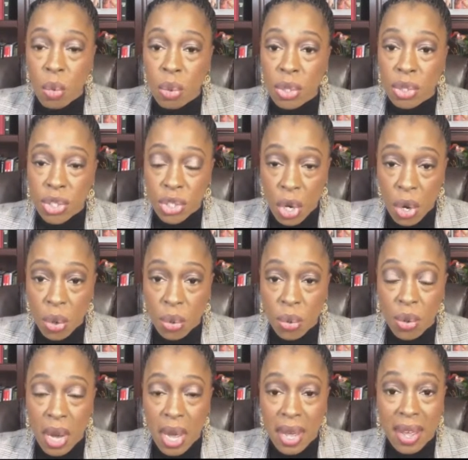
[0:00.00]
will
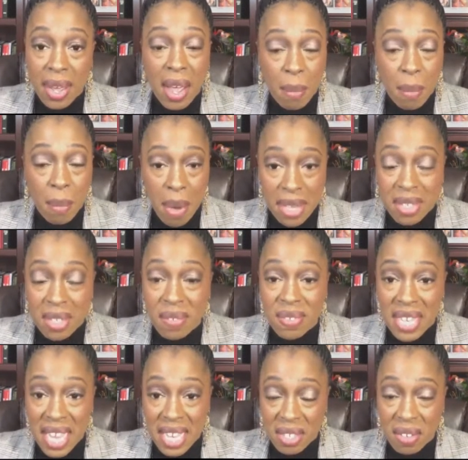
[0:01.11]
show a positive
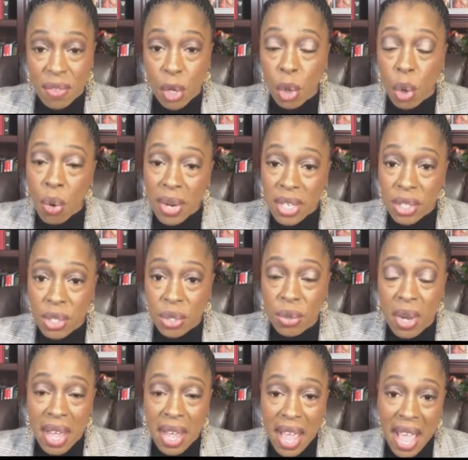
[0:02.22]
test if they're going
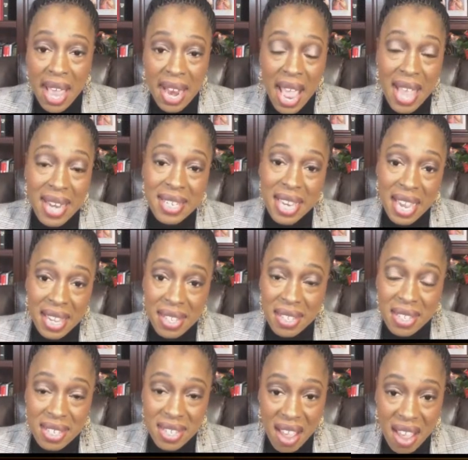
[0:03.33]
to at day
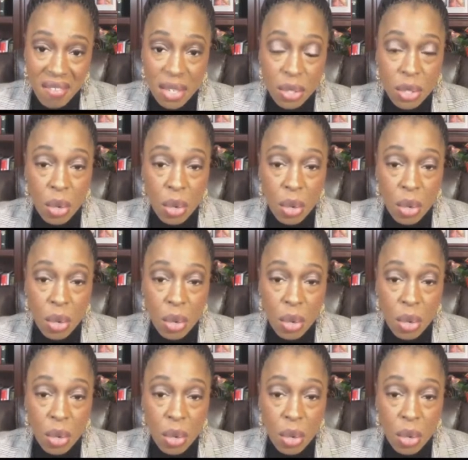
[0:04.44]
7.